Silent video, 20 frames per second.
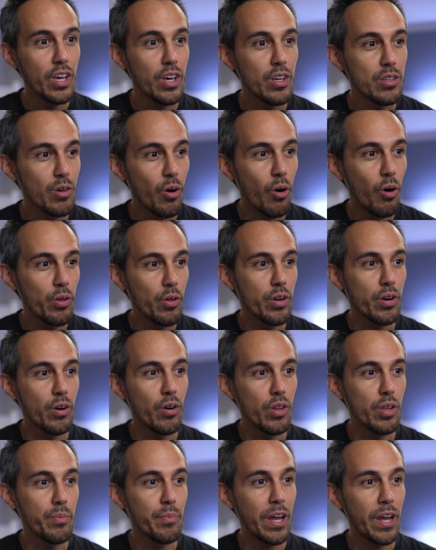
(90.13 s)
to
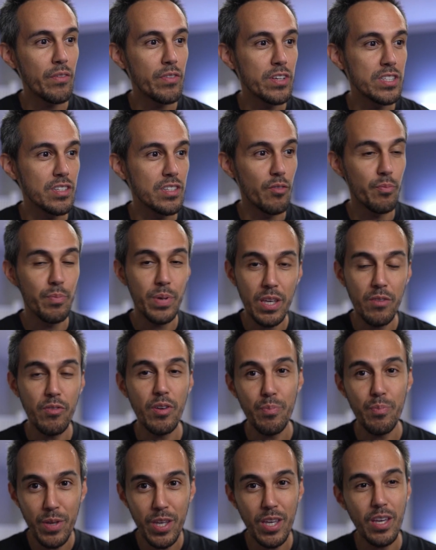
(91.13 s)
holder-only benefits of
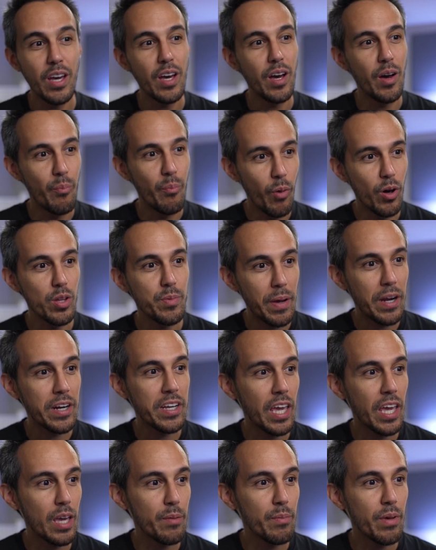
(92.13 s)
PvP multiplayer
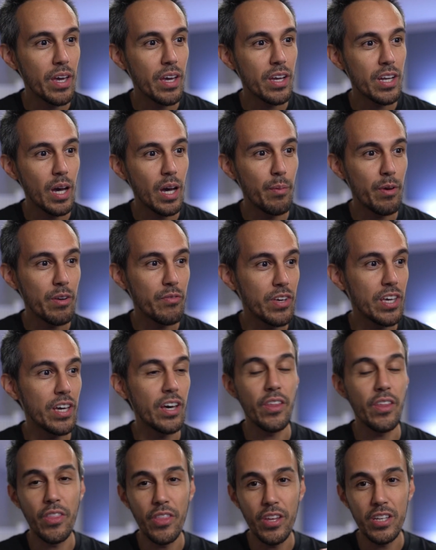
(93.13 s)
game coming
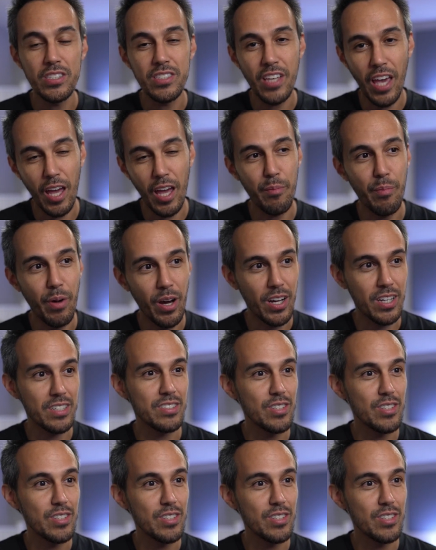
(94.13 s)
via The Sandbox.